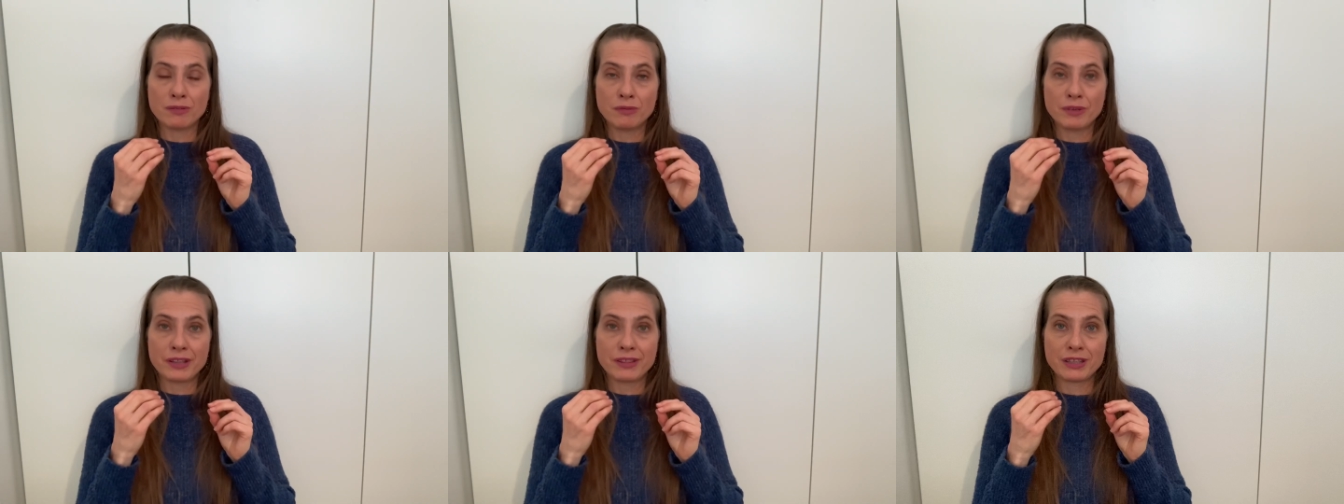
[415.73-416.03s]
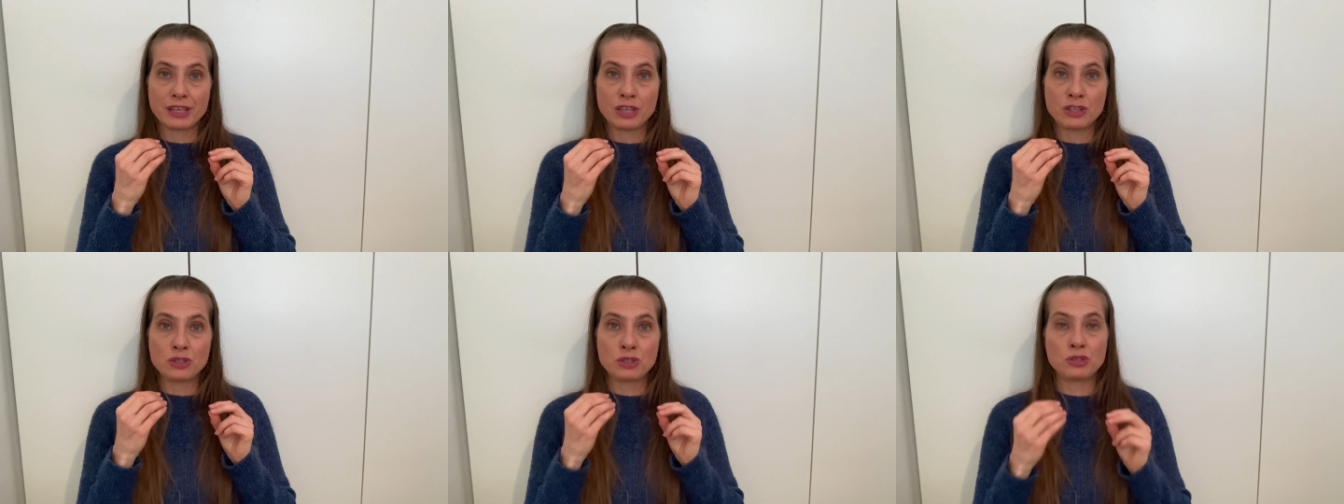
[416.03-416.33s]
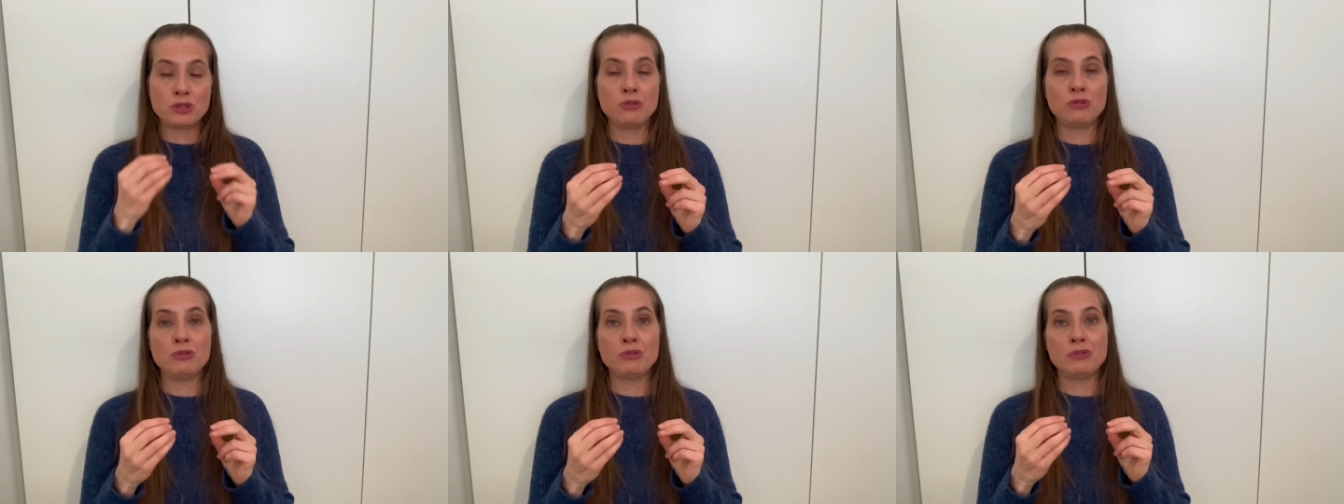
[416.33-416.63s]
within
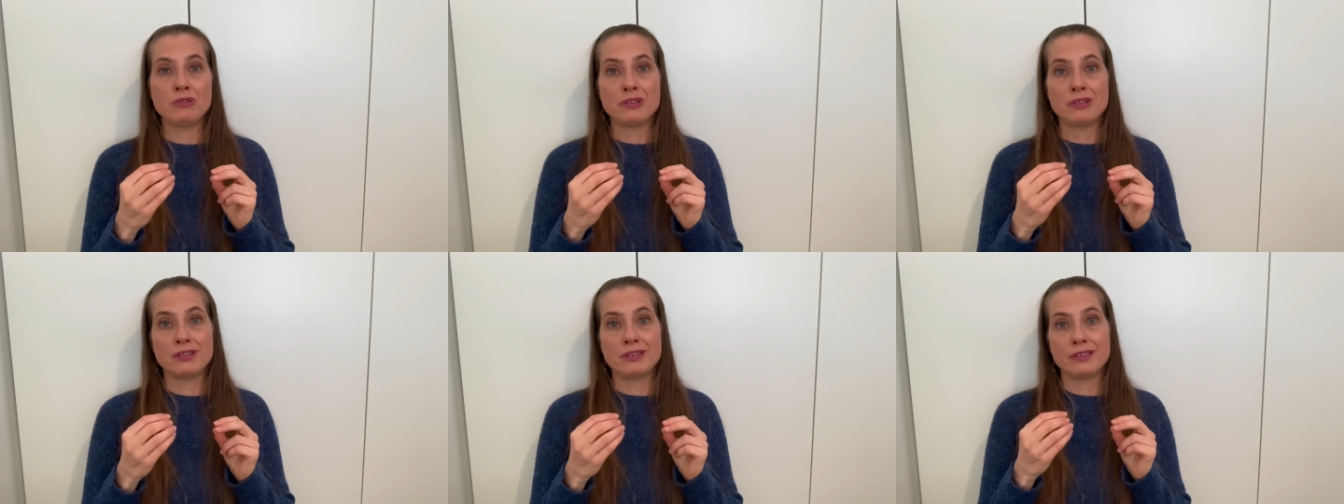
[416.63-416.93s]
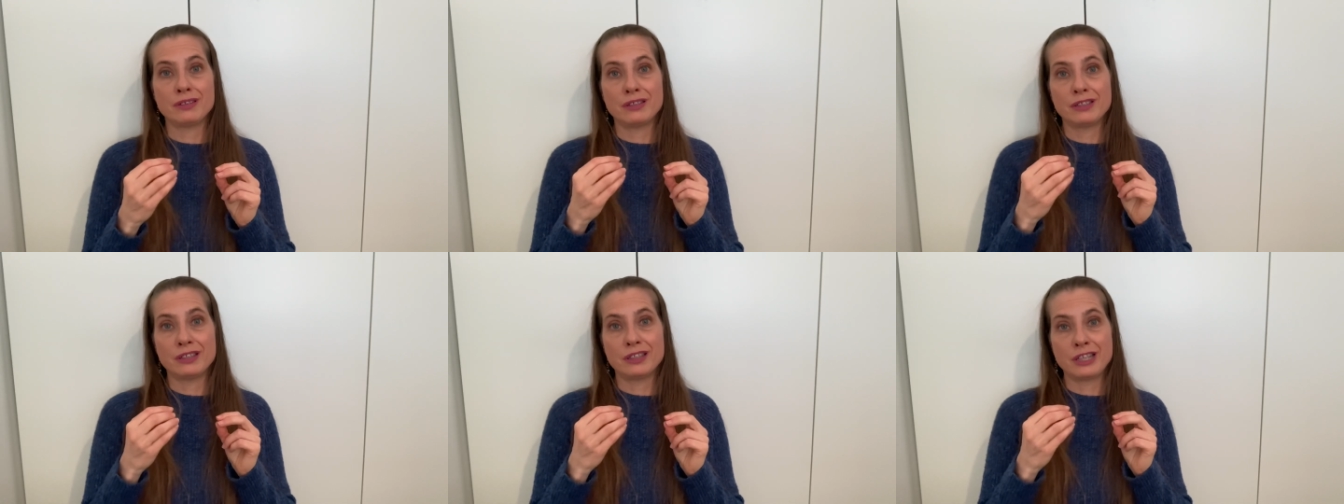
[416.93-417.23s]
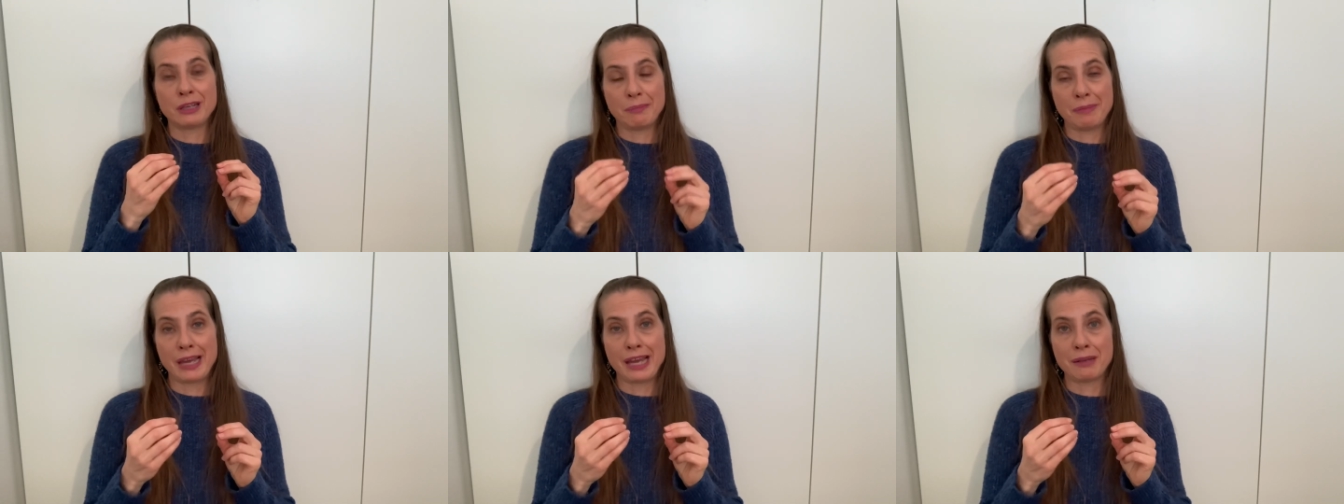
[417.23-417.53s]
two
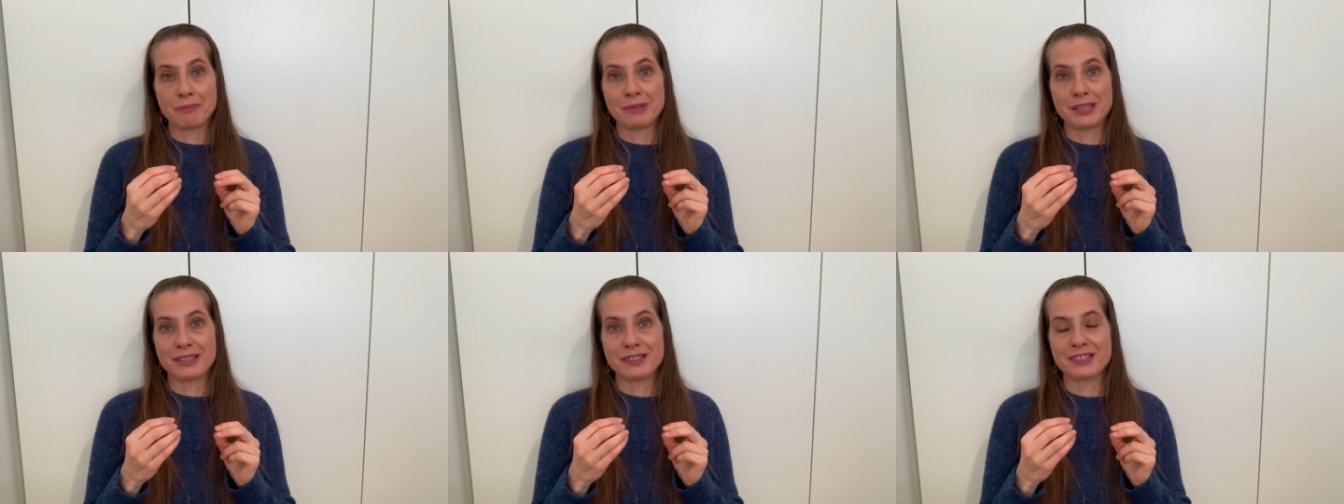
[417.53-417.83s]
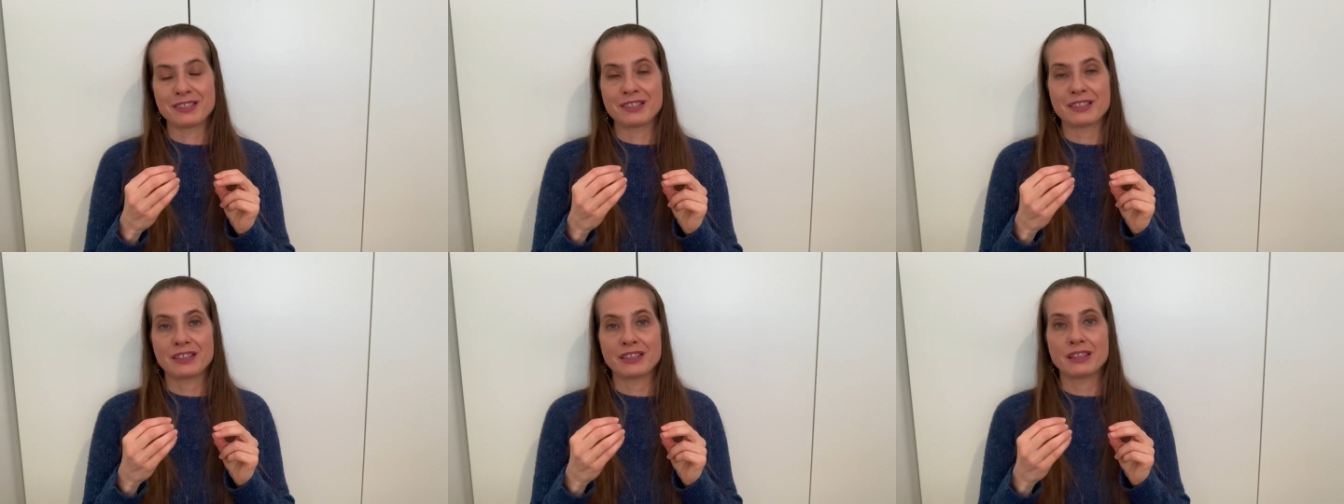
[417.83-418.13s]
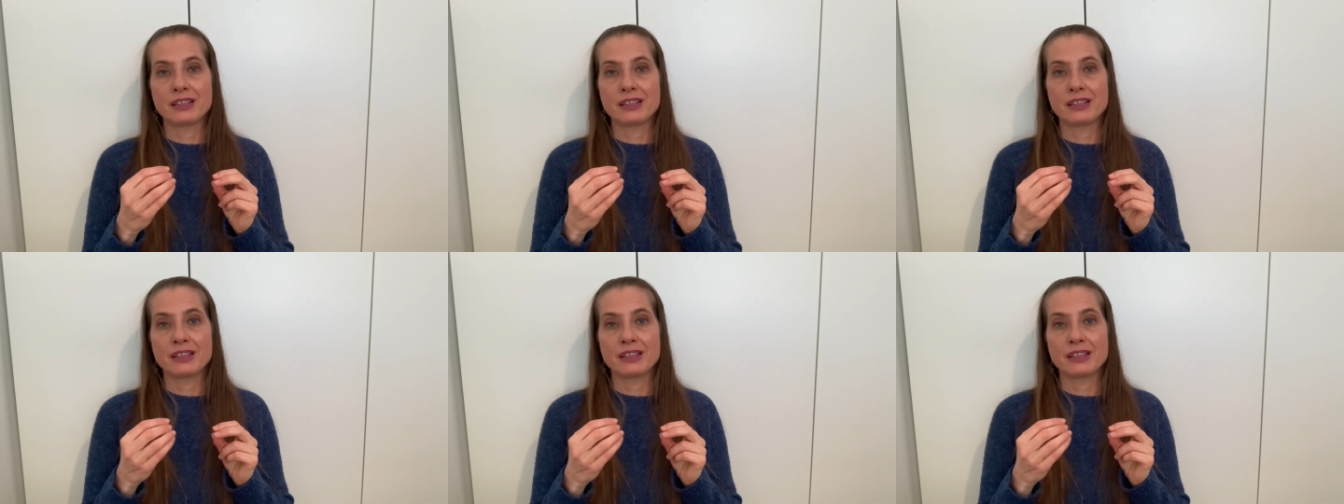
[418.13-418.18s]
commandments.